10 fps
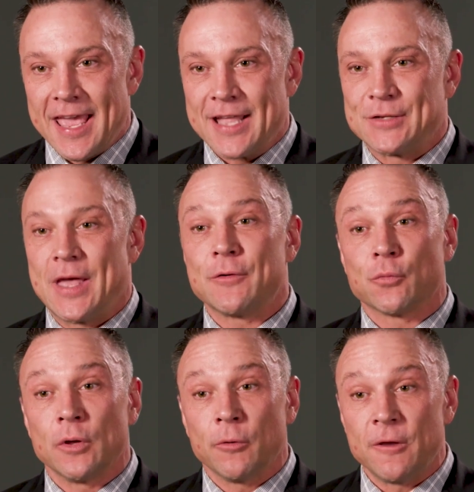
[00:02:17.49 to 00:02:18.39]
And so that was
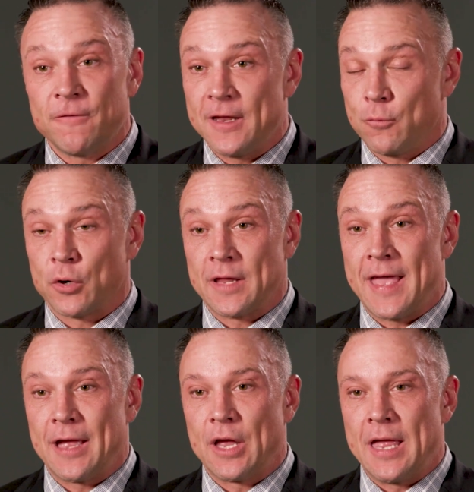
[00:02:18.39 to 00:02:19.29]
really, really fun to work in
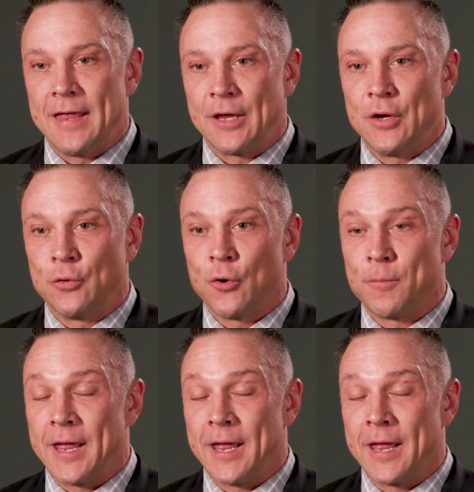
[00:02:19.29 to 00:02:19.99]
that in a good group.